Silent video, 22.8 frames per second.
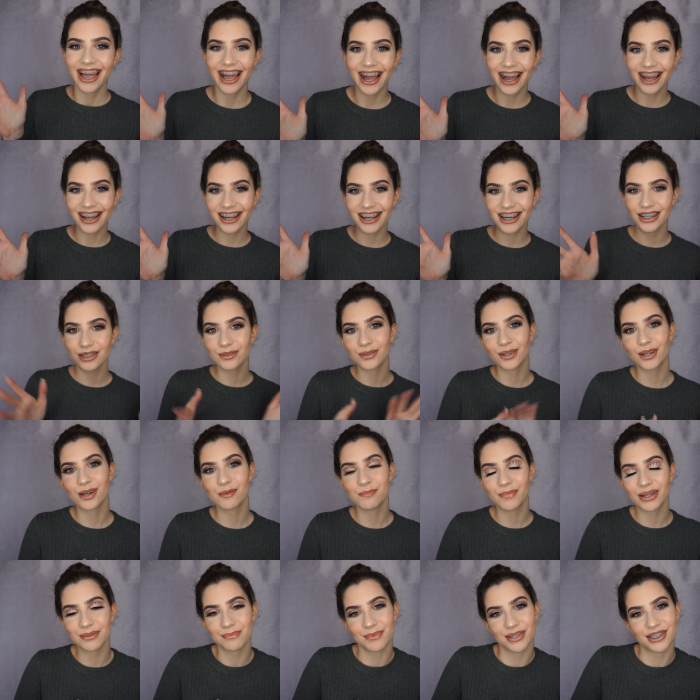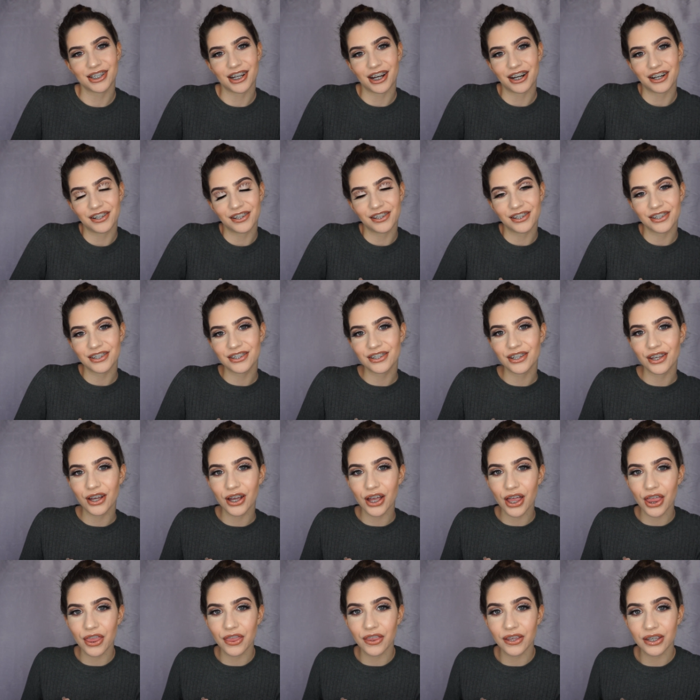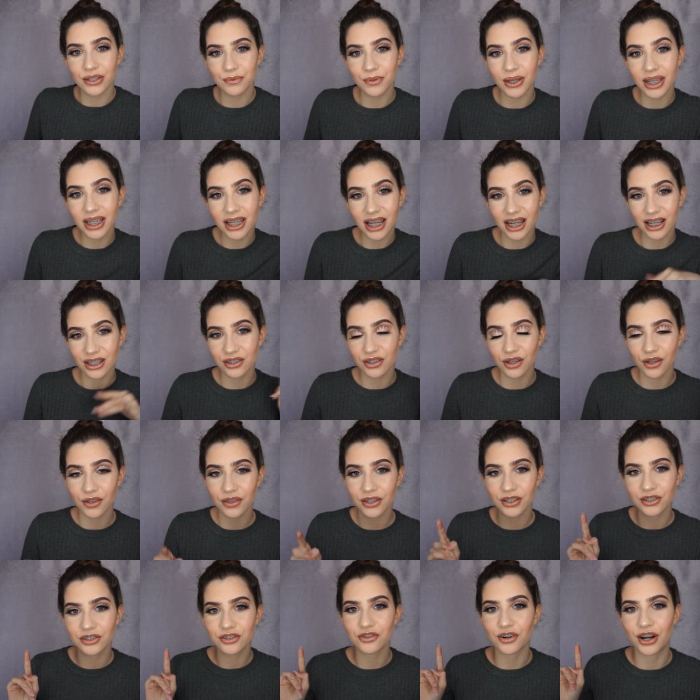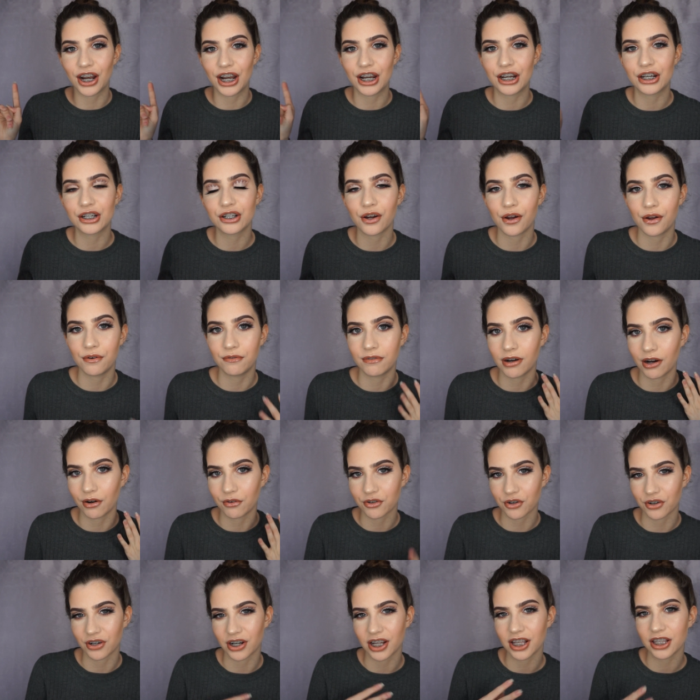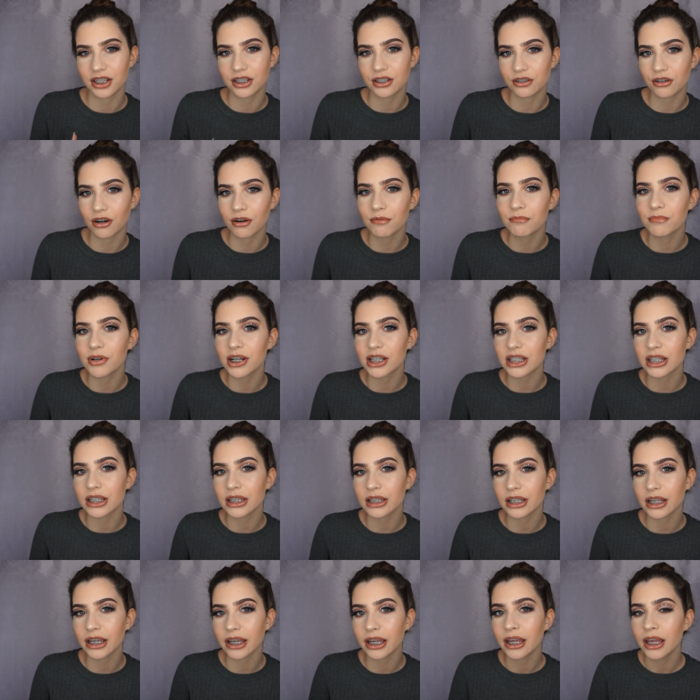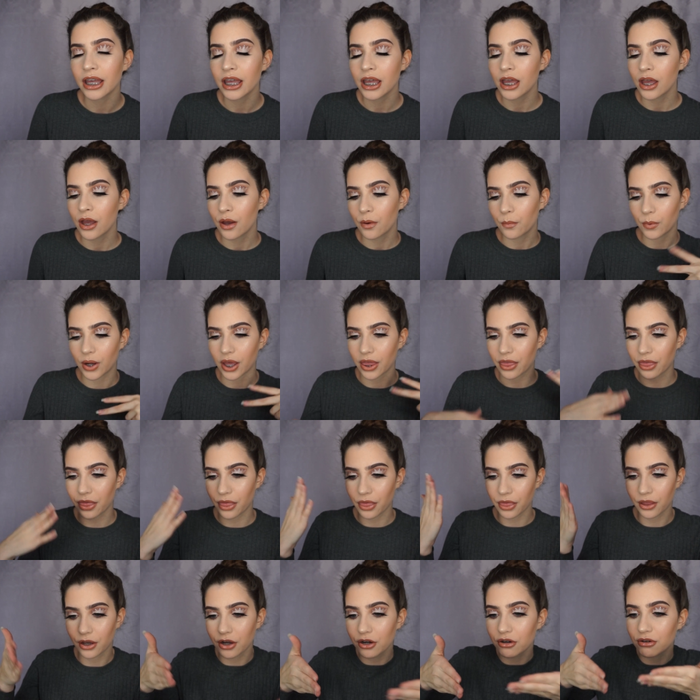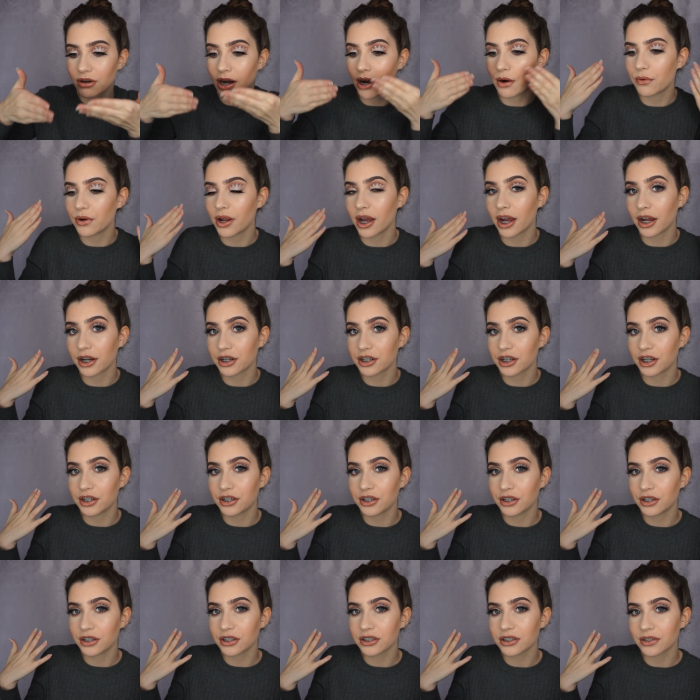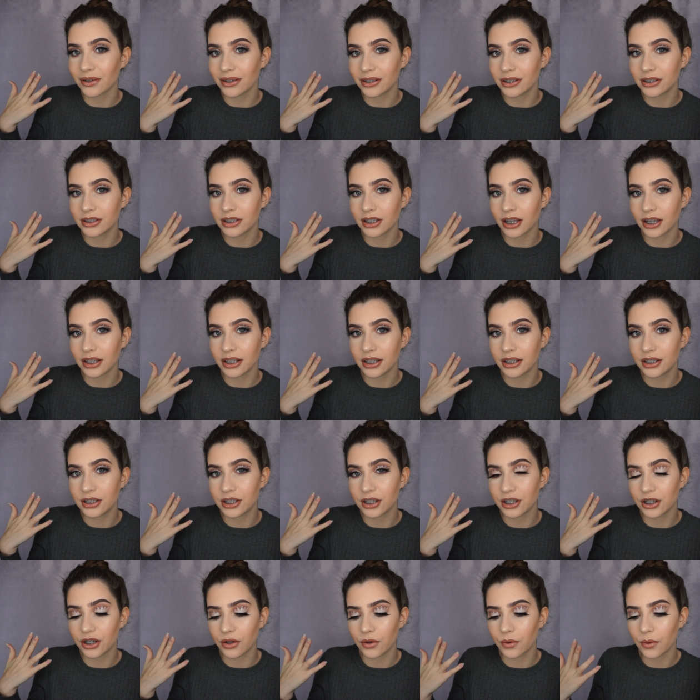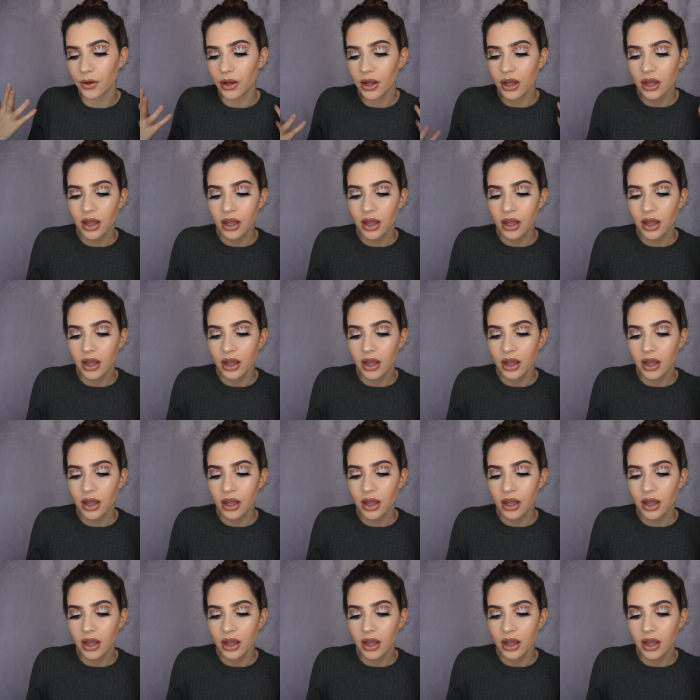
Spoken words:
Hi guys, welcome back to my channel. So this week I saw this trend going around on Instagram recently with the crown eyeshadow, so I decided to